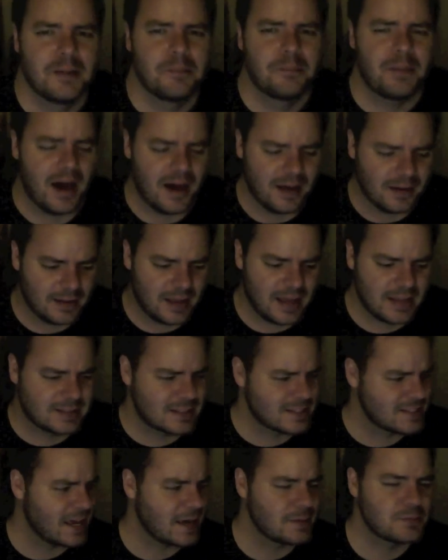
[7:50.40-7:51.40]
But at the
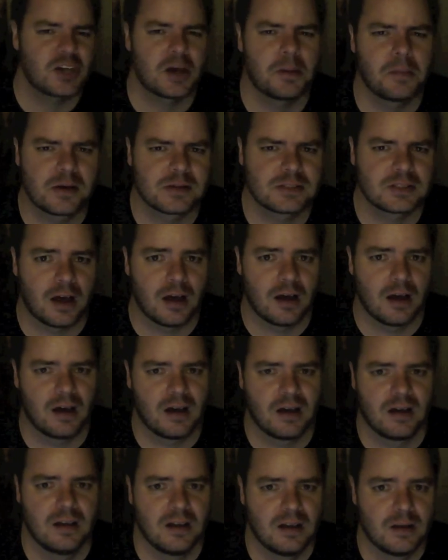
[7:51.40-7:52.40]
same time, I was like,
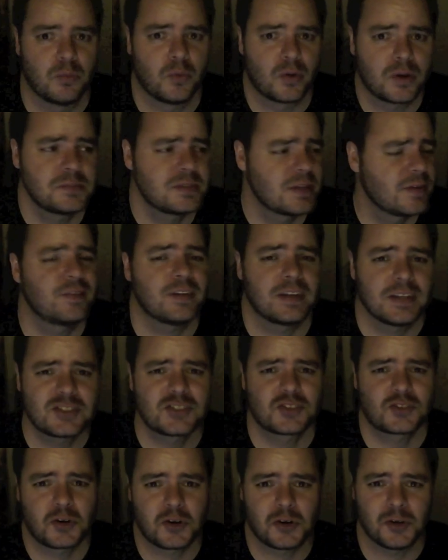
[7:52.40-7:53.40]
what happens if it
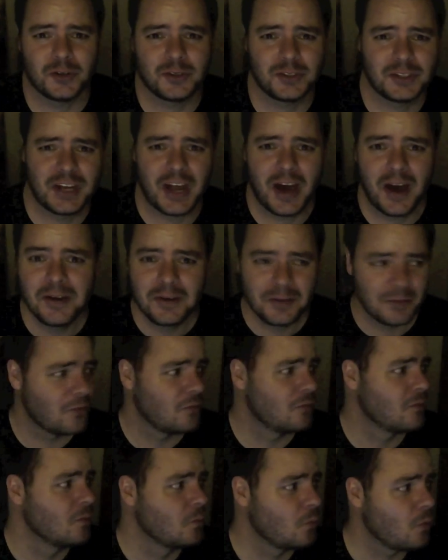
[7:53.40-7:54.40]
is true, you know?
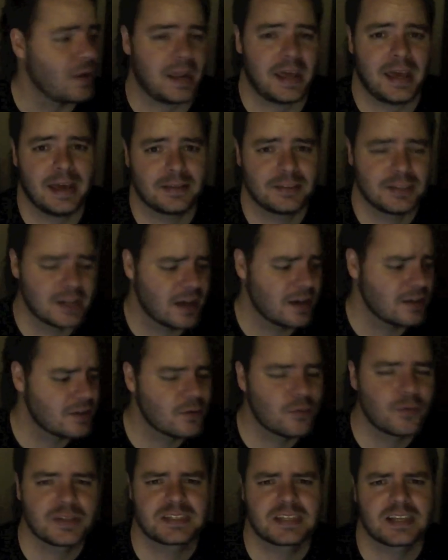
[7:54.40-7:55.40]
What, you know, you
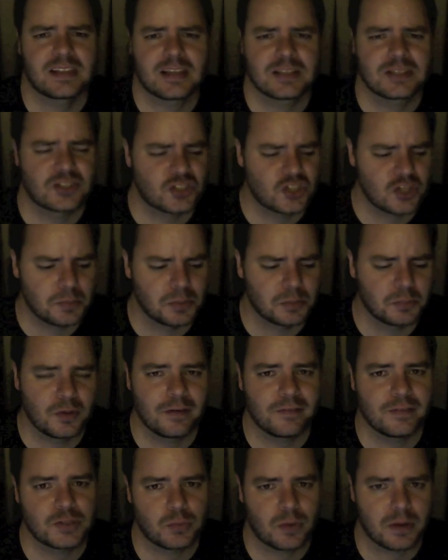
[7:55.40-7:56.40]
always see those stupid
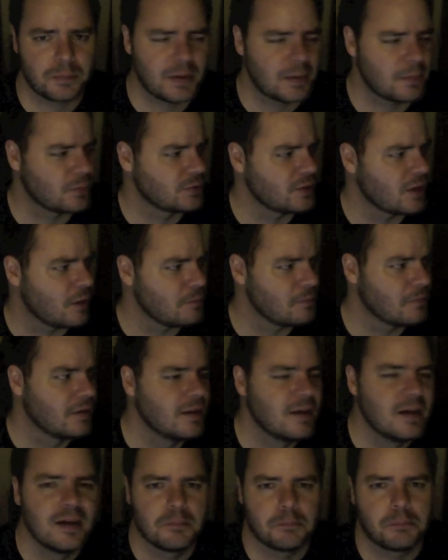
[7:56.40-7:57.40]
movies where people don't
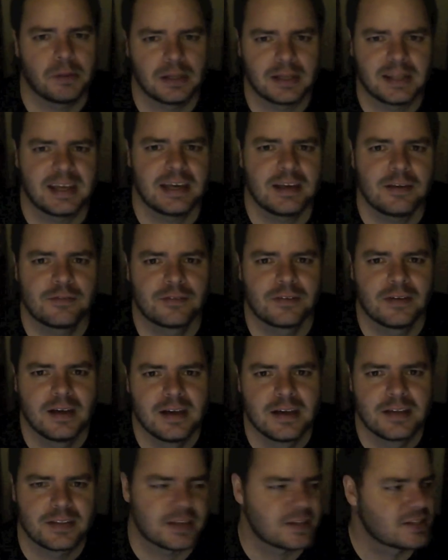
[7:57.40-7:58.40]
believe
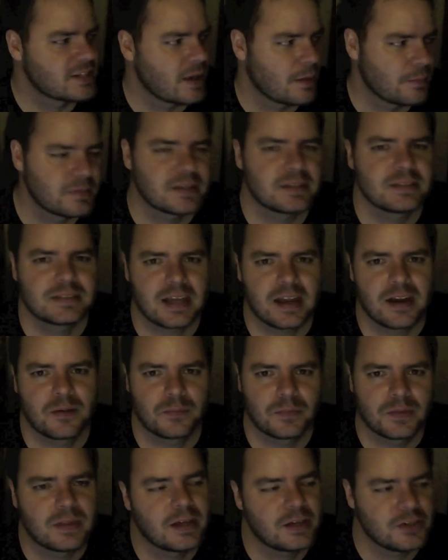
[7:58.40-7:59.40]
that something's there and
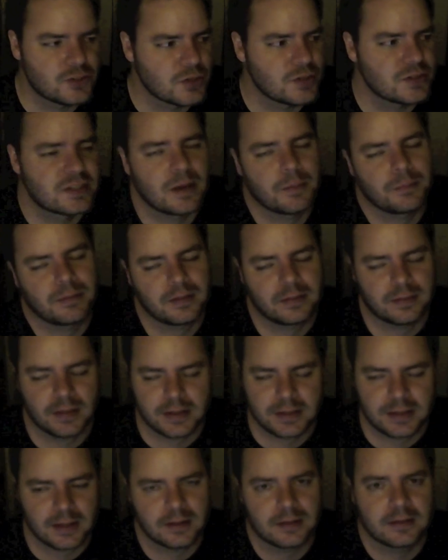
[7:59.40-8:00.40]
when they do something, they
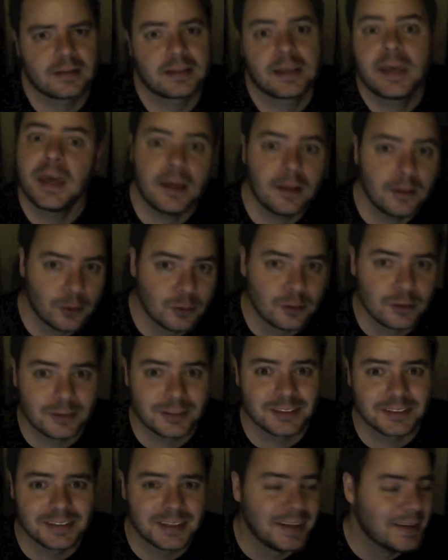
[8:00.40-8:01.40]
get killed.